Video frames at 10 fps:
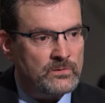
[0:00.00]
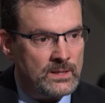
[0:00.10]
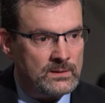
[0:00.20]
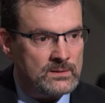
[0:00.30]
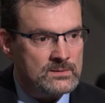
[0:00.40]

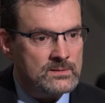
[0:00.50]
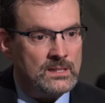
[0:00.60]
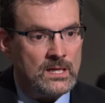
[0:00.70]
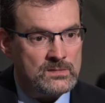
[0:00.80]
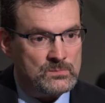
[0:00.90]
findings
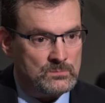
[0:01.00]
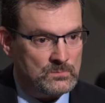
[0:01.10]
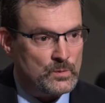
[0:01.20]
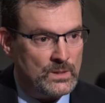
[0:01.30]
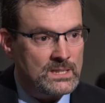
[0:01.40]
that has
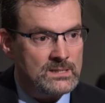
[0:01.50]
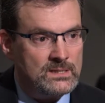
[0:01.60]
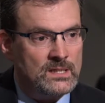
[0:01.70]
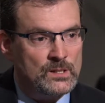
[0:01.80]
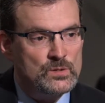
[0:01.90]
created the
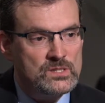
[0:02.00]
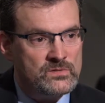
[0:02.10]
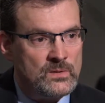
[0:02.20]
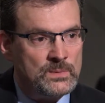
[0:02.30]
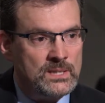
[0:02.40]

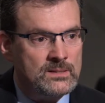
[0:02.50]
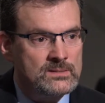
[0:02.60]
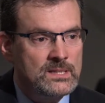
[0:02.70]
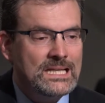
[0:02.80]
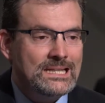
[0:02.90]
diagnosis of
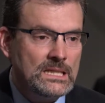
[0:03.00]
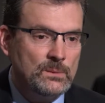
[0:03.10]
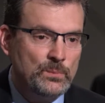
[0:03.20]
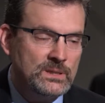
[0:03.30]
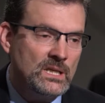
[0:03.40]
MDS, they
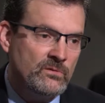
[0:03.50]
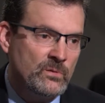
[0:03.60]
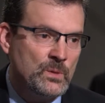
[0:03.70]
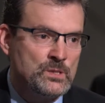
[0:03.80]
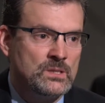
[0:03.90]
can put that
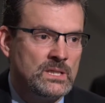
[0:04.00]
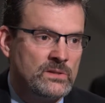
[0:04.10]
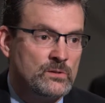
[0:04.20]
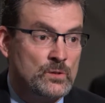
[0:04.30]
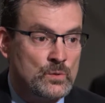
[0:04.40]
information
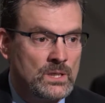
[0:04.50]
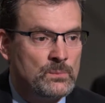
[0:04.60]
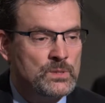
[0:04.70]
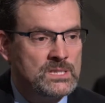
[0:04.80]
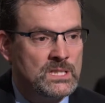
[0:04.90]
together to try
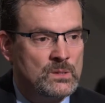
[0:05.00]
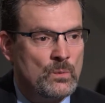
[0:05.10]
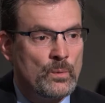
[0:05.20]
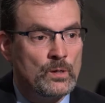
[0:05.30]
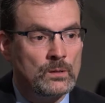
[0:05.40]
to put together
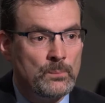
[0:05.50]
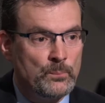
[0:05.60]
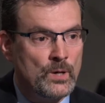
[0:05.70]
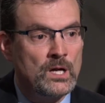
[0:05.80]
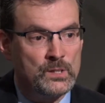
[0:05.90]
what we call a
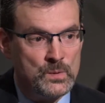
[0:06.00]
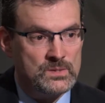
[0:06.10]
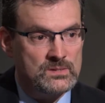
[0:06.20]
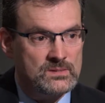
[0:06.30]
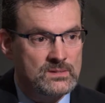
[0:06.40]

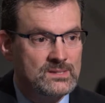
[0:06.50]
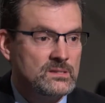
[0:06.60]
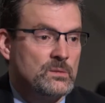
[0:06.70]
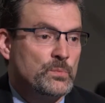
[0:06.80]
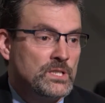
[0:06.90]
prognosis.
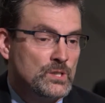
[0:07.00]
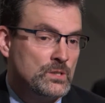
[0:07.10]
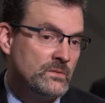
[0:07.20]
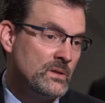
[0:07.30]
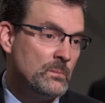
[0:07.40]
This is a
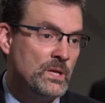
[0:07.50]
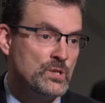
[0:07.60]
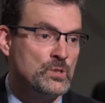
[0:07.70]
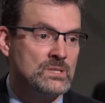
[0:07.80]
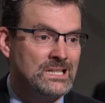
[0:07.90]
prediction of how the
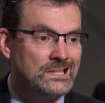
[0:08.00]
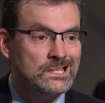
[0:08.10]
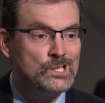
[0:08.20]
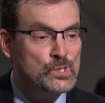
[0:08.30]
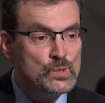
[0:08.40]
patient is
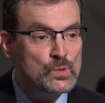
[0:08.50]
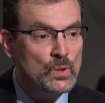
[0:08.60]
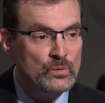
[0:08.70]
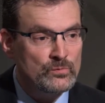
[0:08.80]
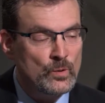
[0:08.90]
likely to do
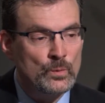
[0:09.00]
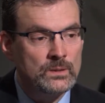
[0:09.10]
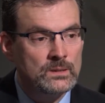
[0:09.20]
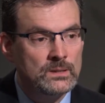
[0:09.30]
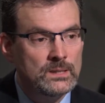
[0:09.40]
going
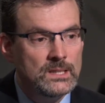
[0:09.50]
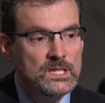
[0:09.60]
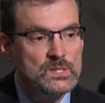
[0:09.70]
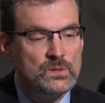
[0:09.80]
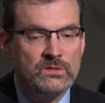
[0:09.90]
forward.
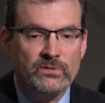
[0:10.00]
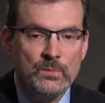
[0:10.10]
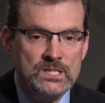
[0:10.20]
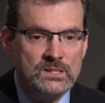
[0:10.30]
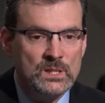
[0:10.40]
So the
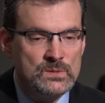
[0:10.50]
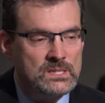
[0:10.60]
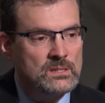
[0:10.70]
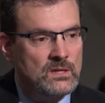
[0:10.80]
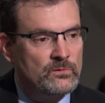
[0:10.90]
information that goes
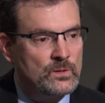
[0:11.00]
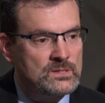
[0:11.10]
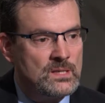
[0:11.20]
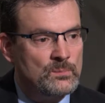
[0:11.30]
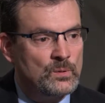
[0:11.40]
into that, for
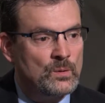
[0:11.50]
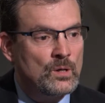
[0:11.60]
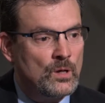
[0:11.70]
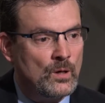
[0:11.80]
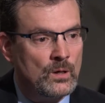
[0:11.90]
example,
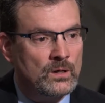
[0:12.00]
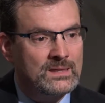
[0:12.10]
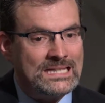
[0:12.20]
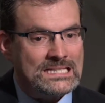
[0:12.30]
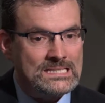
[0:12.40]
are
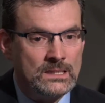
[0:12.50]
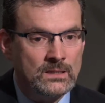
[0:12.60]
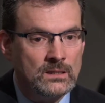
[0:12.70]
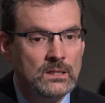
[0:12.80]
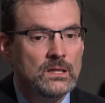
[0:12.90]
things
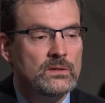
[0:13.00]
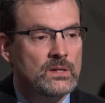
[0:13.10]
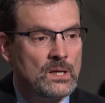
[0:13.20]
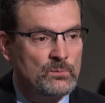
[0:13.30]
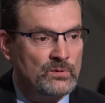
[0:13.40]
like
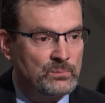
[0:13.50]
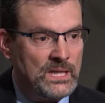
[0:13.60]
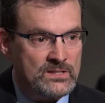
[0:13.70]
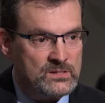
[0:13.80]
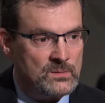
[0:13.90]
the number of
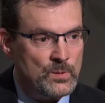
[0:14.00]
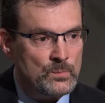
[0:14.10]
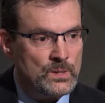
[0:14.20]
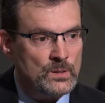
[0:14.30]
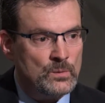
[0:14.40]
blasts in the
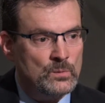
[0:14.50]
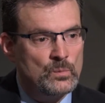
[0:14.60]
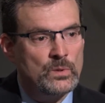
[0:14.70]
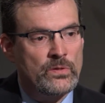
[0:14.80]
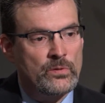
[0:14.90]
bone marrow,
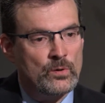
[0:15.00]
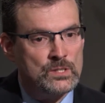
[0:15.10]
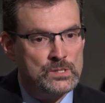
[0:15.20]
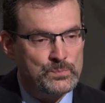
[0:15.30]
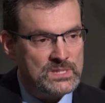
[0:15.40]
whether there
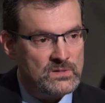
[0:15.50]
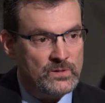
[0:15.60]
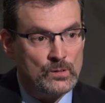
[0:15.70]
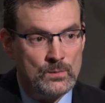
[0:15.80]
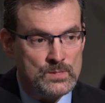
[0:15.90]
are
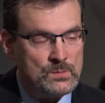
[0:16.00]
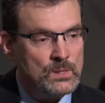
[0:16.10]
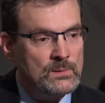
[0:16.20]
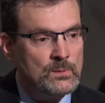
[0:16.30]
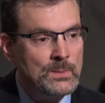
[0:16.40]
specific
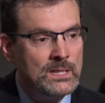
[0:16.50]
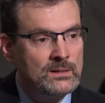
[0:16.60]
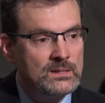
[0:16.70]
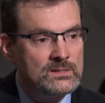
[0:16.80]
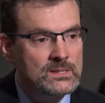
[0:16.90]
chromosomal
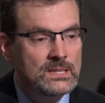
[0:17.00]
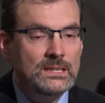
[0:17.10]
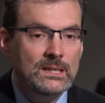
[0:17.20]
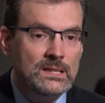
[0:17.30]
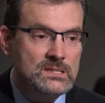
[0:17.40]
abnormalities,
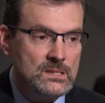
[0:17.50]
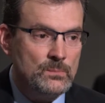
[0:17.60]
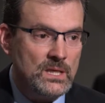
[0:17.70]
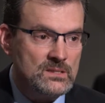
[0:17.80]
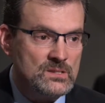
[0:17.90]
and in
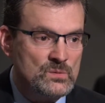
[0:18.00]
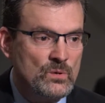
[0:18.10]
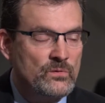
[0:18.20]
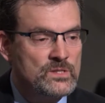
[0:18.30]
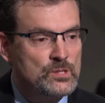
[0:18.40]
some cases
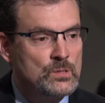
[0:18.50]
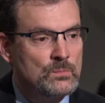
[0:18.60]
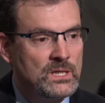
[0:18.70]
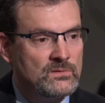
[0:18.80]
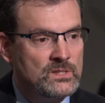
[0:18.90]
where a physician
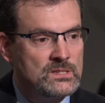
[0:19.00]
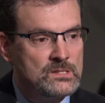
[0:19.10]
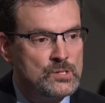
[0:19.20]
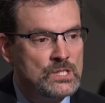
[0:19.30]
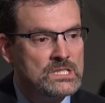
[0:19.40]
might have
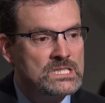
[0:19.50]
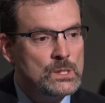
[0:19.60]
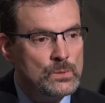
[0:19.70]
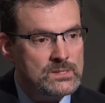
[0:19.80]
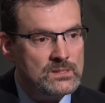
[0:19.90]
done gene
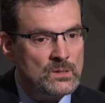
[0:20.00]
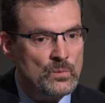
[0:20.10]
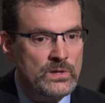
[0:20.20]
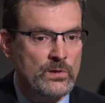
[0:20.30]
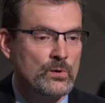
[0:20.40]

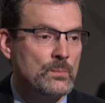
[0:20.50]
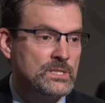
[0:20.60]
sequencing, whether there are